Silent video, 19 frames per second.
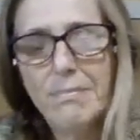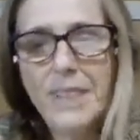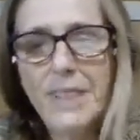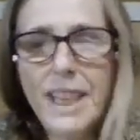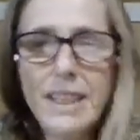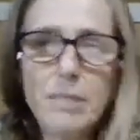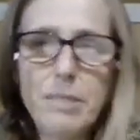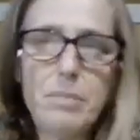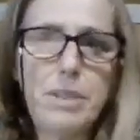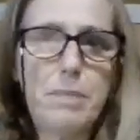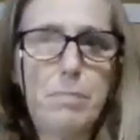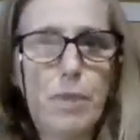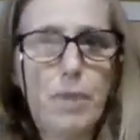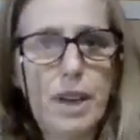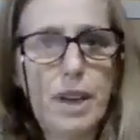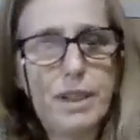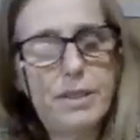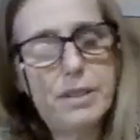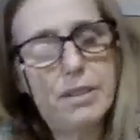take some deep
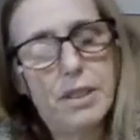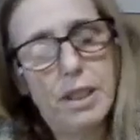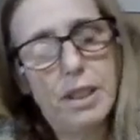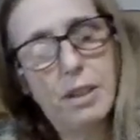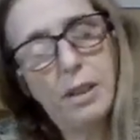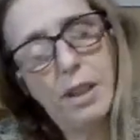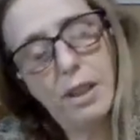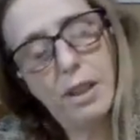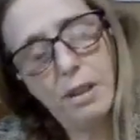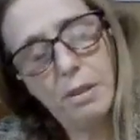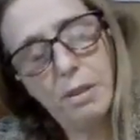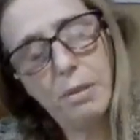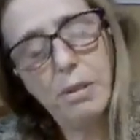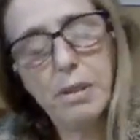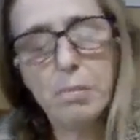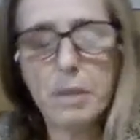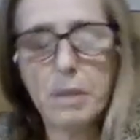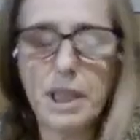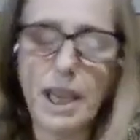breaths
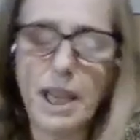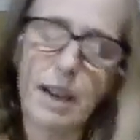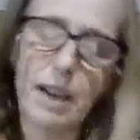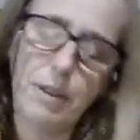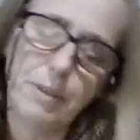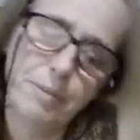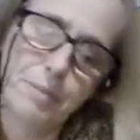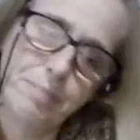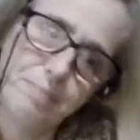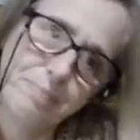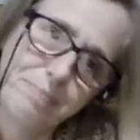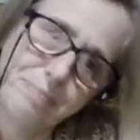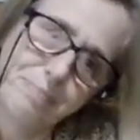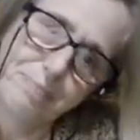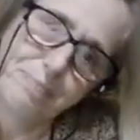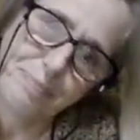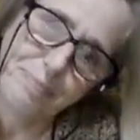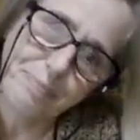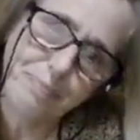with me now.
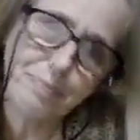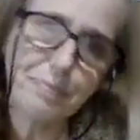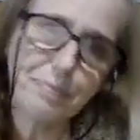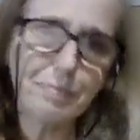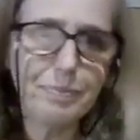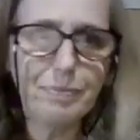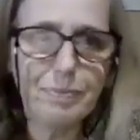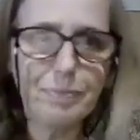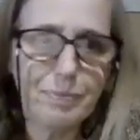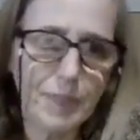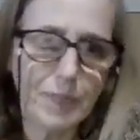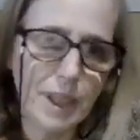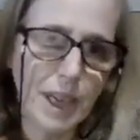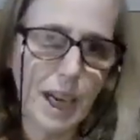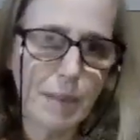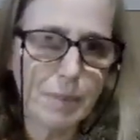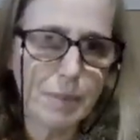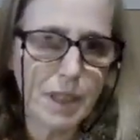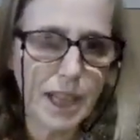
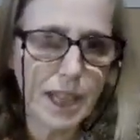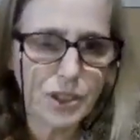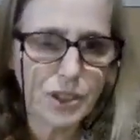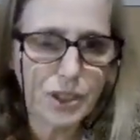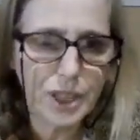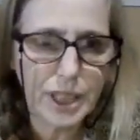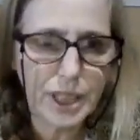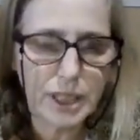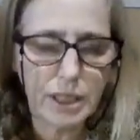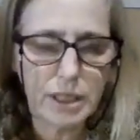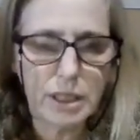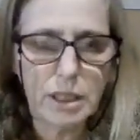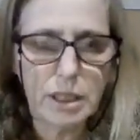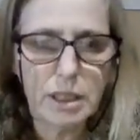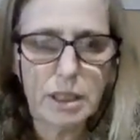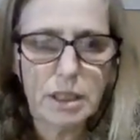And I'm glad you're here.